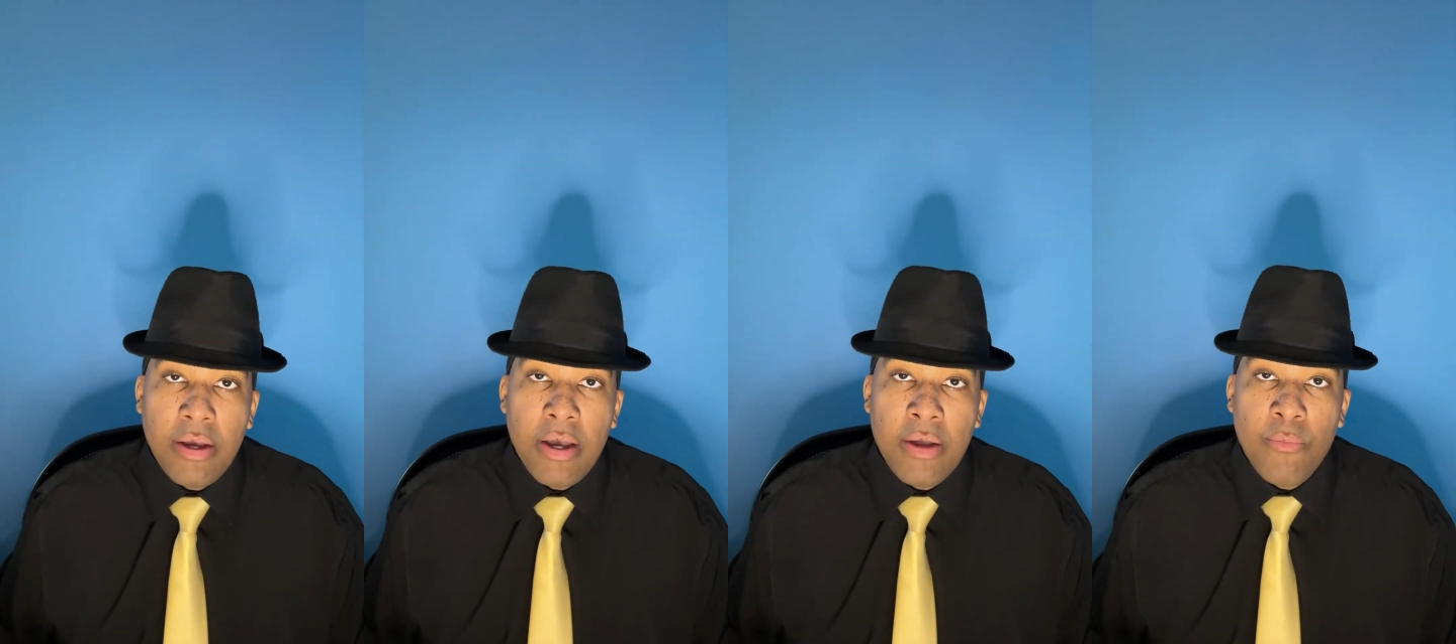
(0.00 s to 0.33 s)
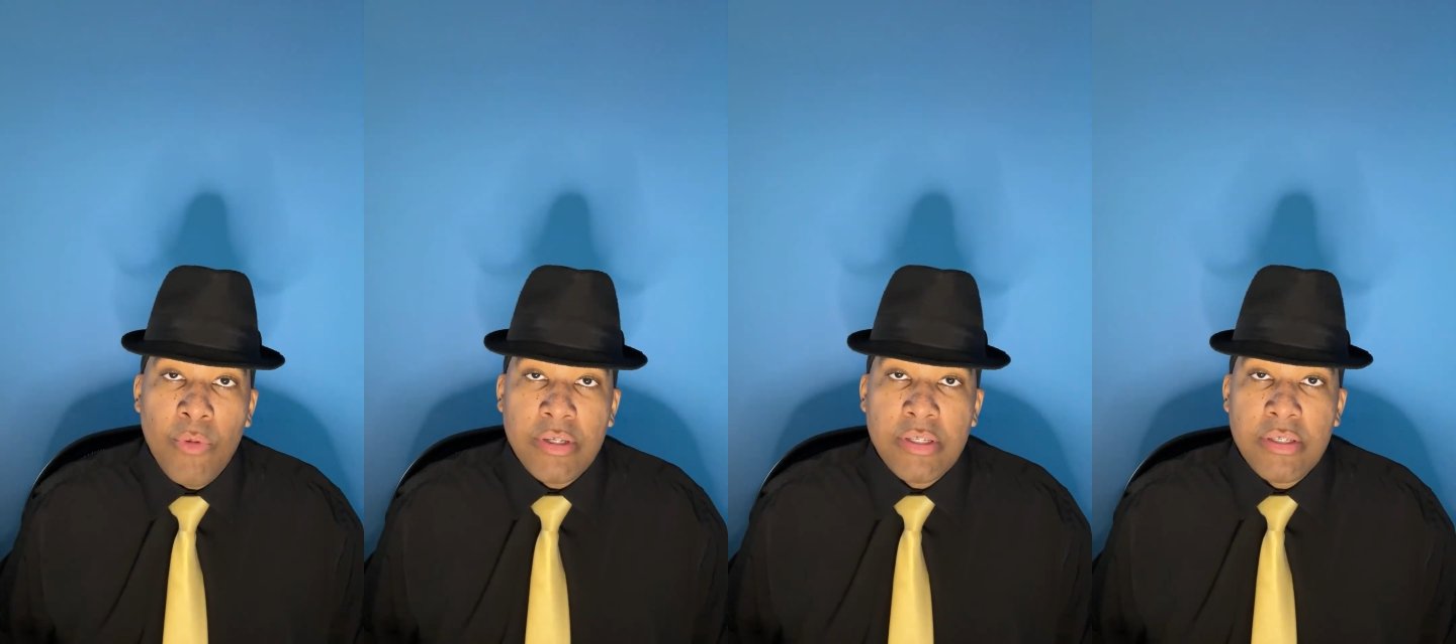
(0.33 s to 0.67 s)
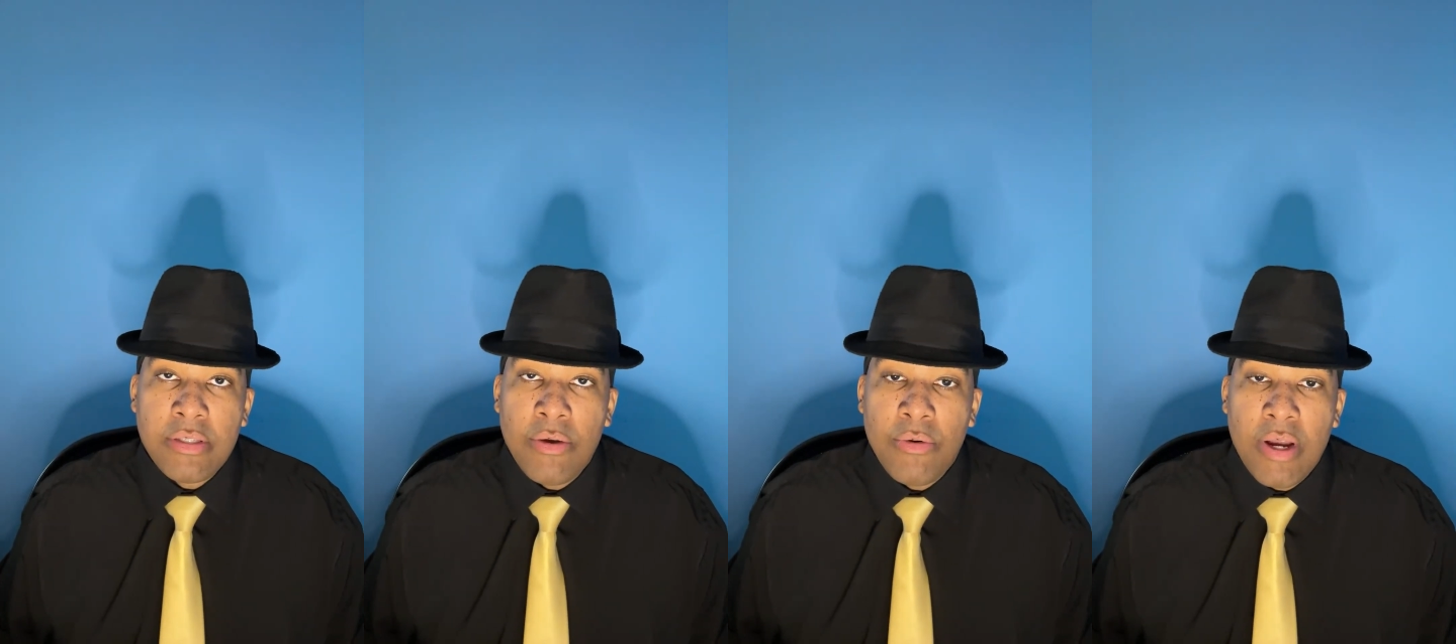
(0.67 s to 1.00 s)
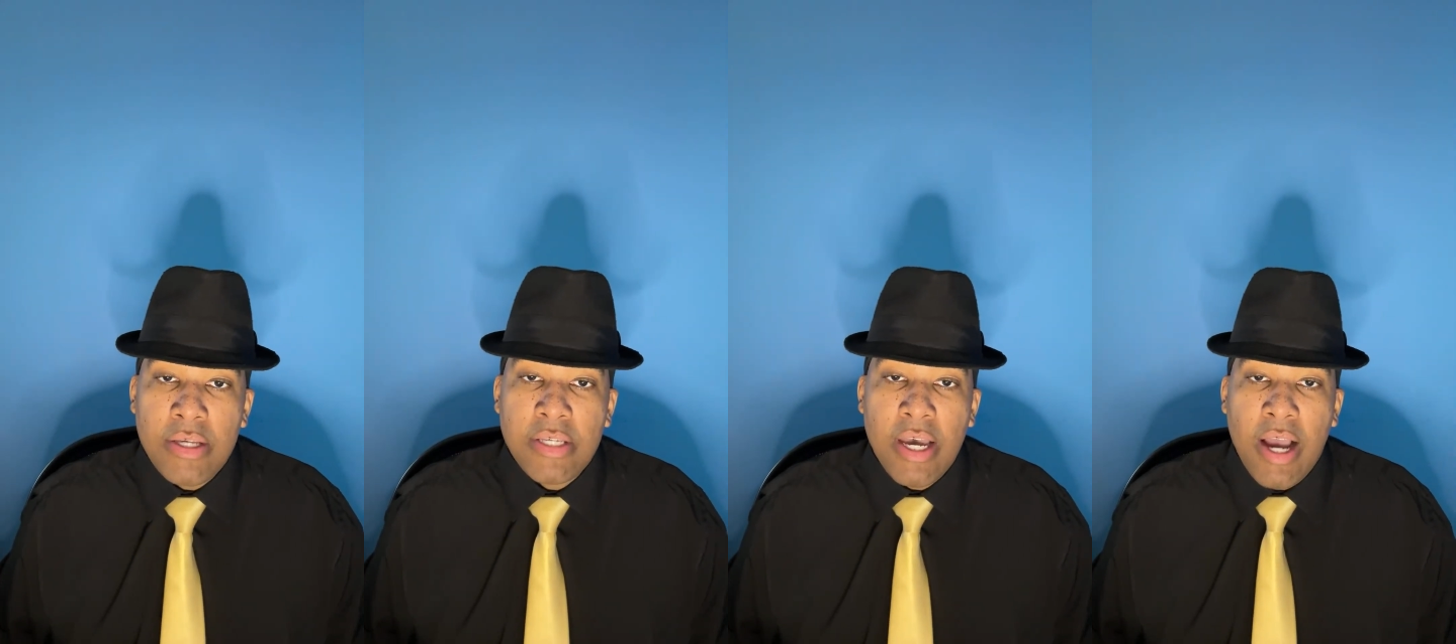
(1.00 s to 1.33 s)
and what's known
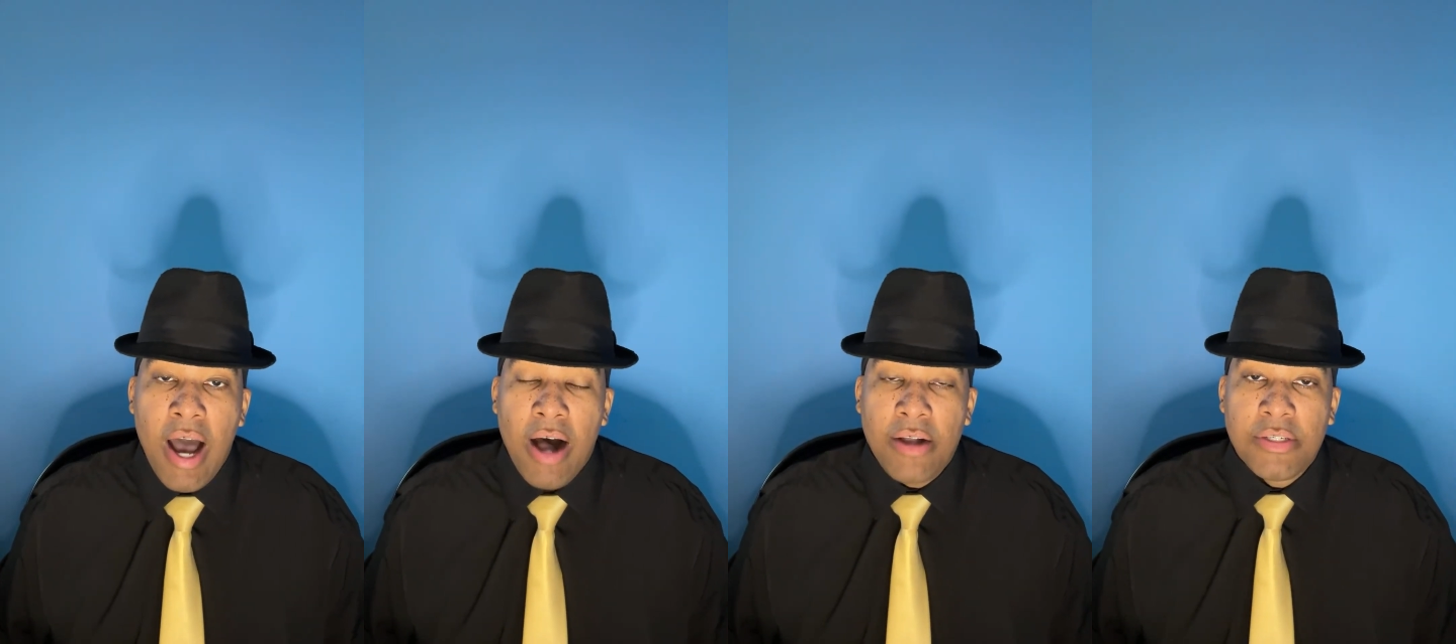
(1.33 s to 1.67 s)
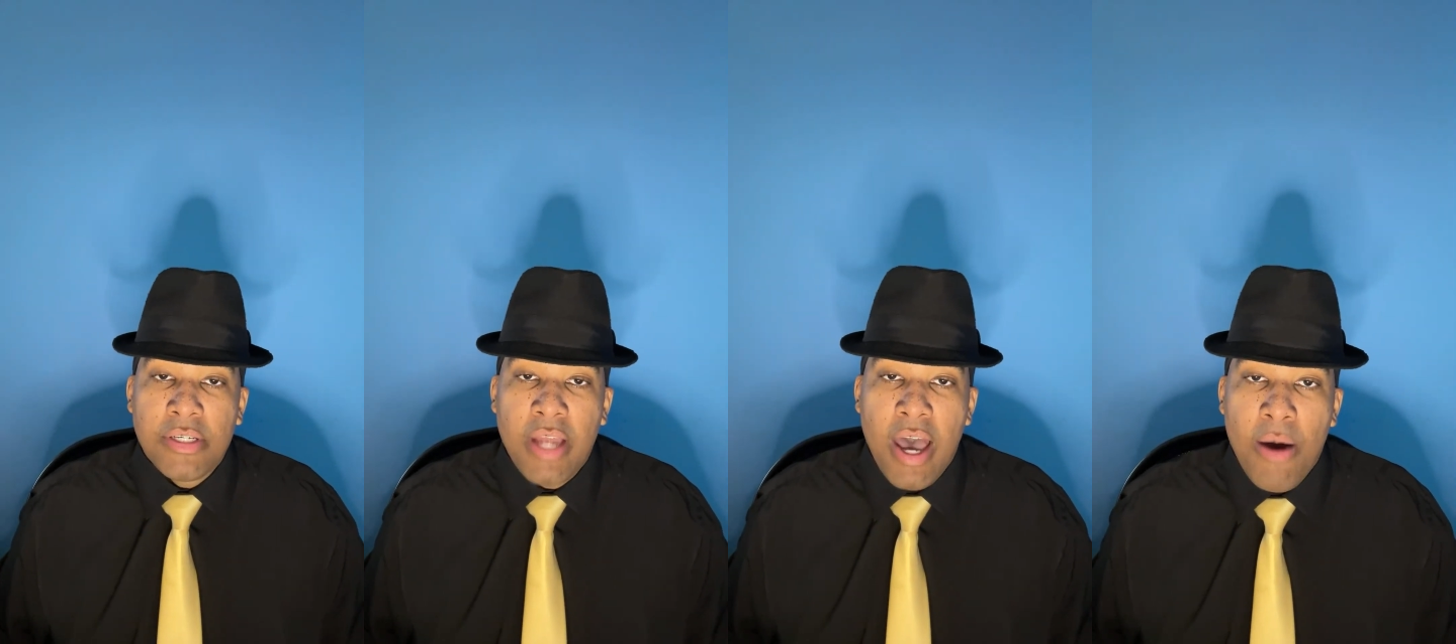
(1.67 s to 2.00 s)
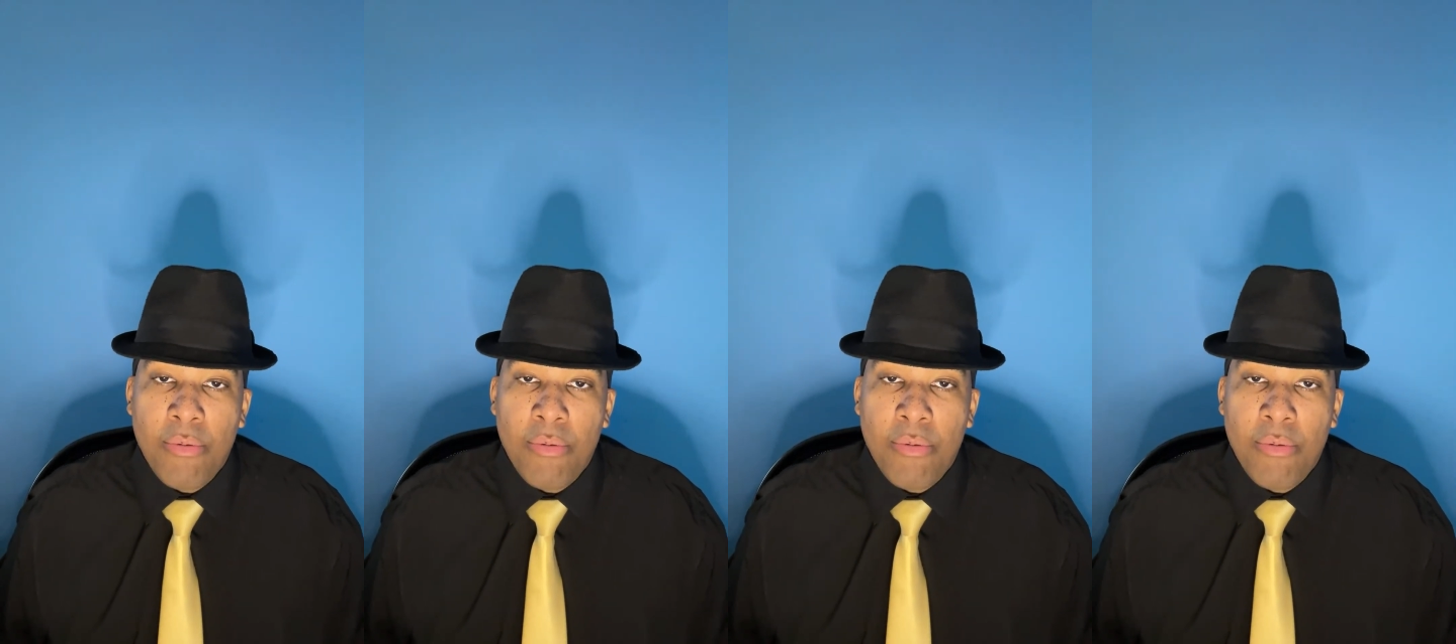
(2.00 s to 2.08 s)
as psychology now,